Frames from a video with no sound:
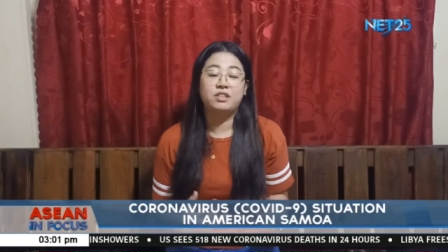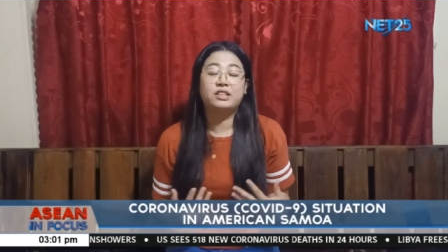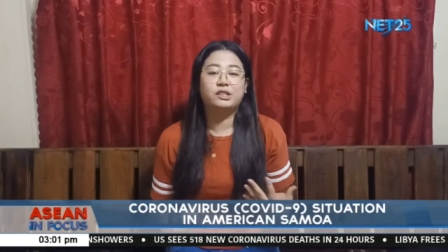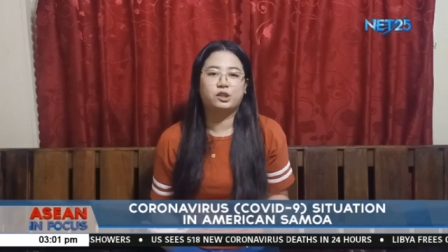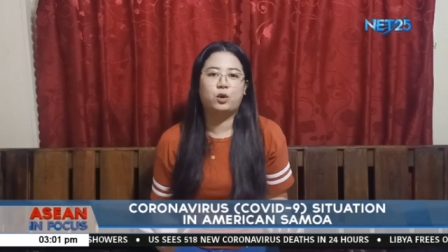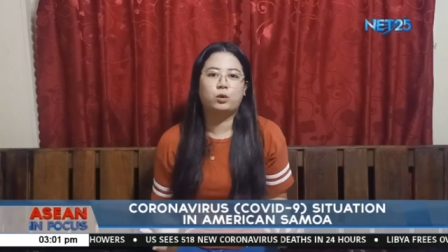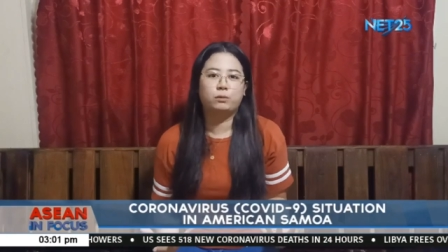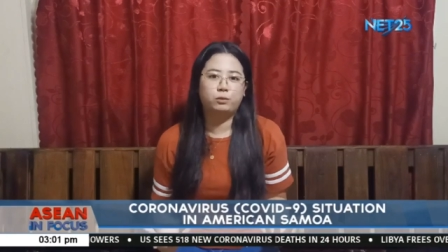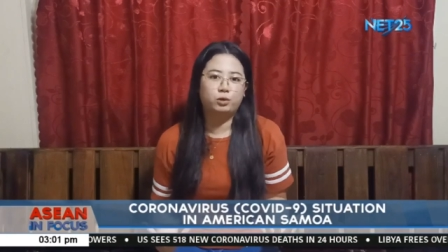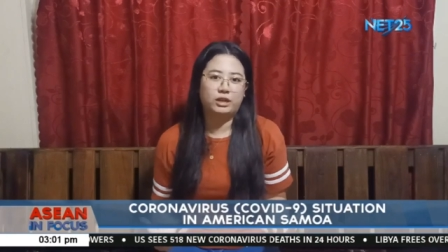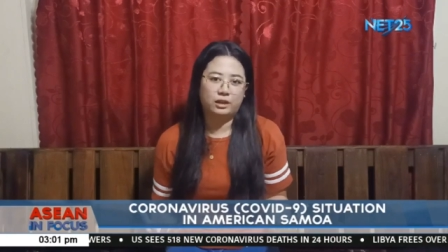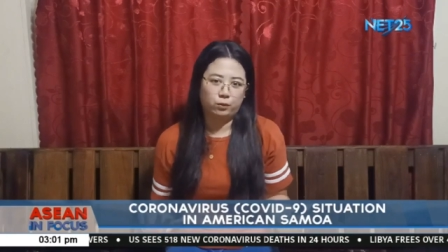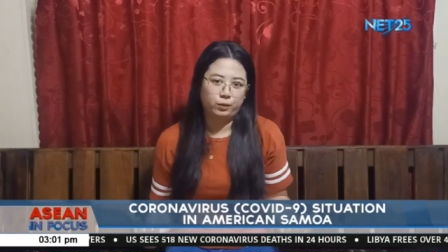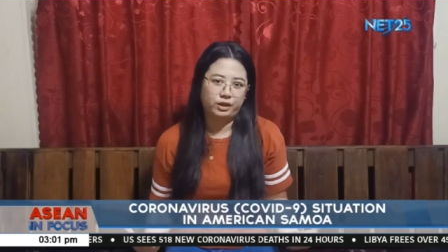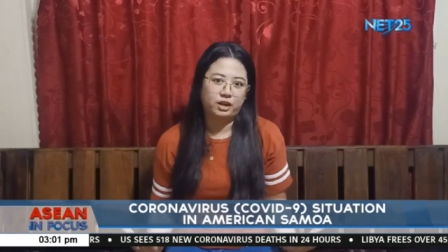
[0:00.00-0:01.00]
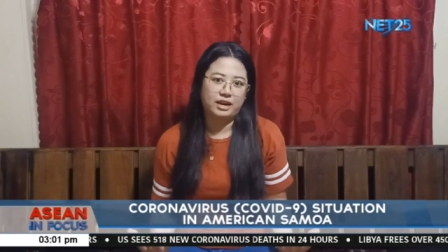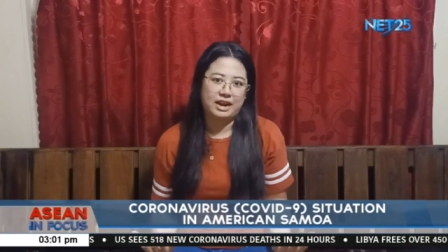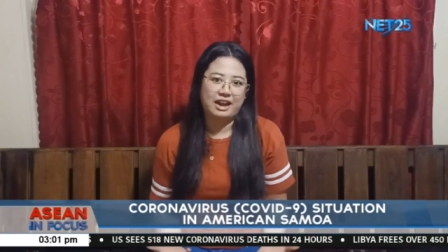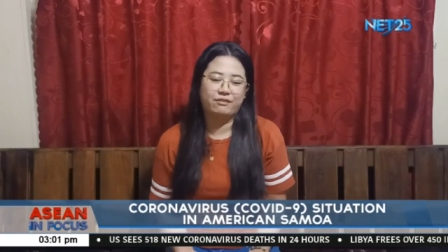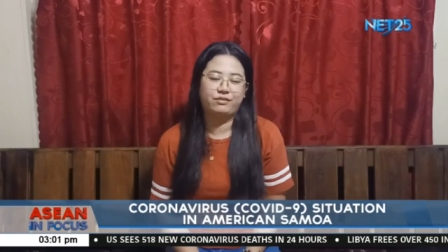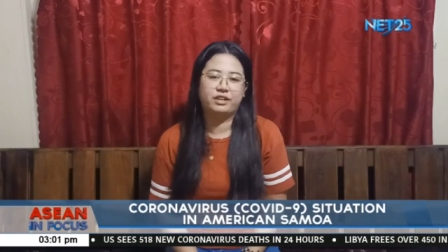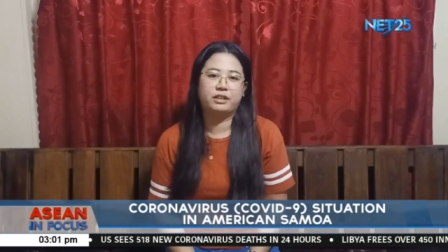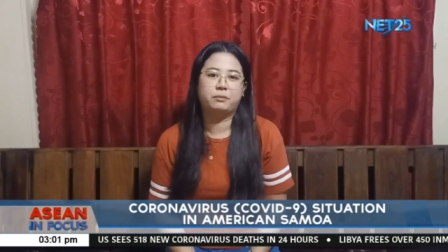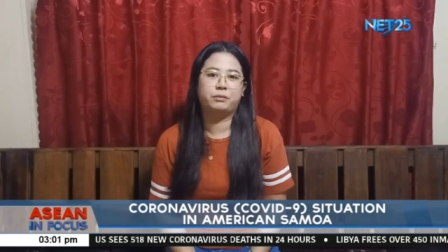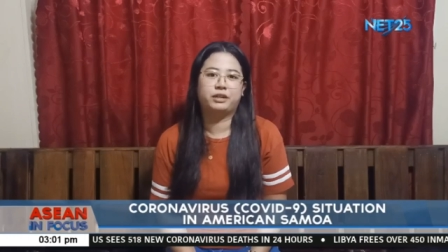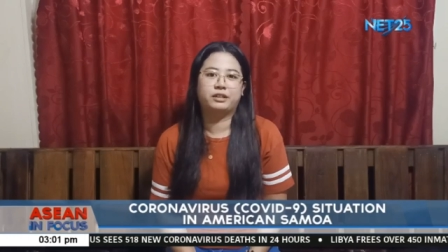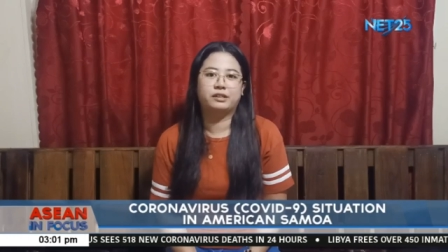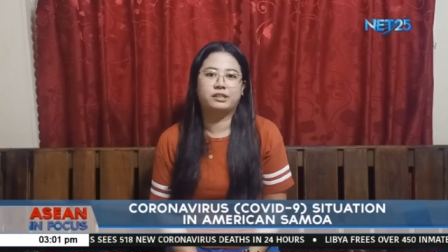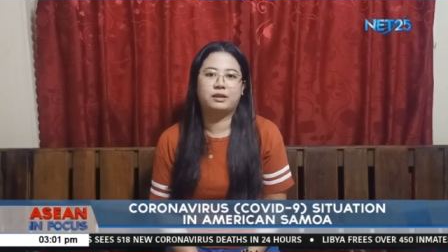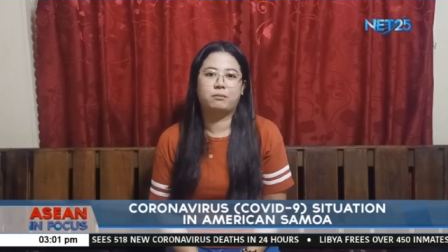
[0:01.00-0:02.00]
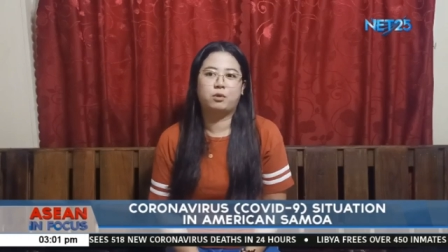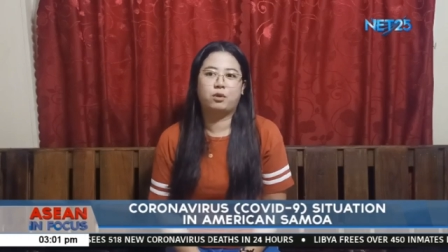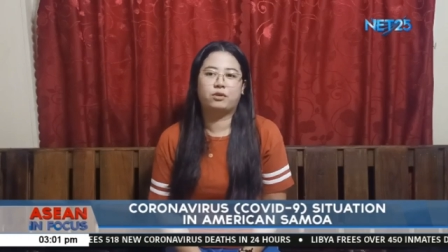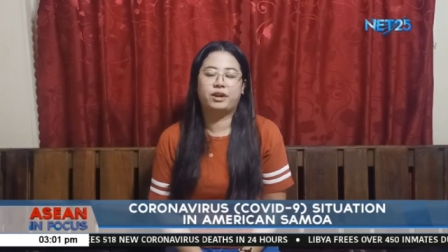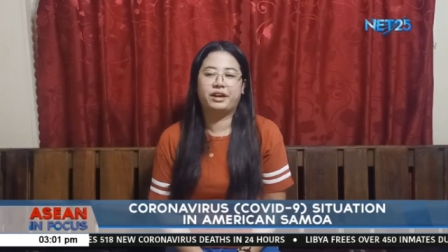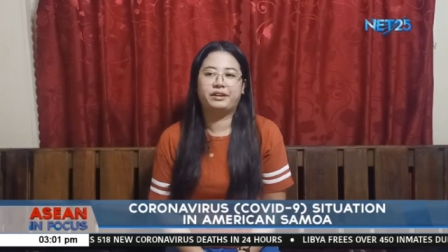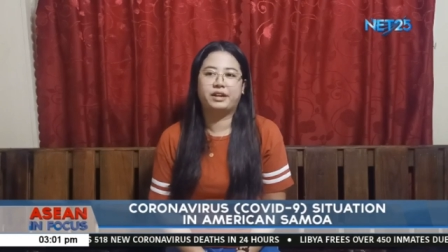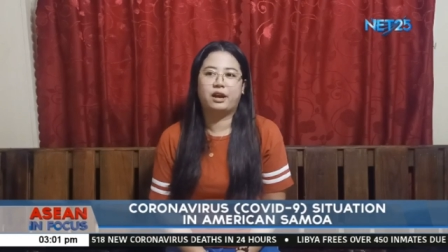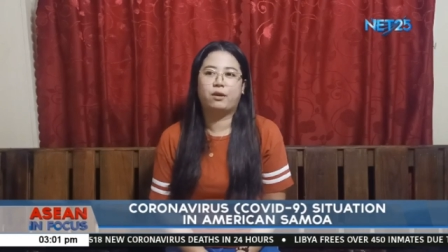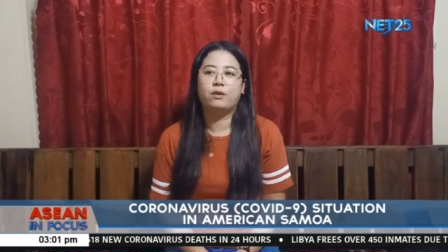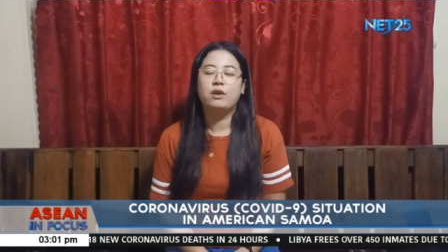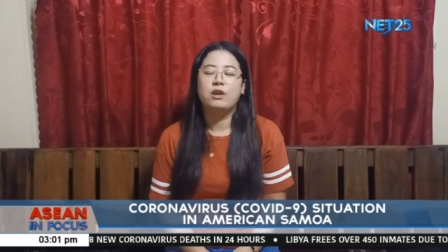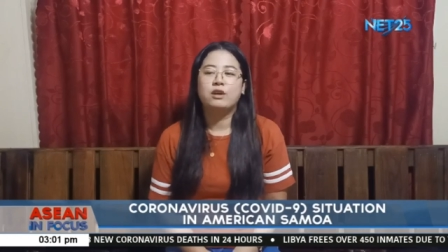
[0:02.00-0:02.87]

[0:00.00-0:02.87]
this COVID that we are having in American Samoa right now.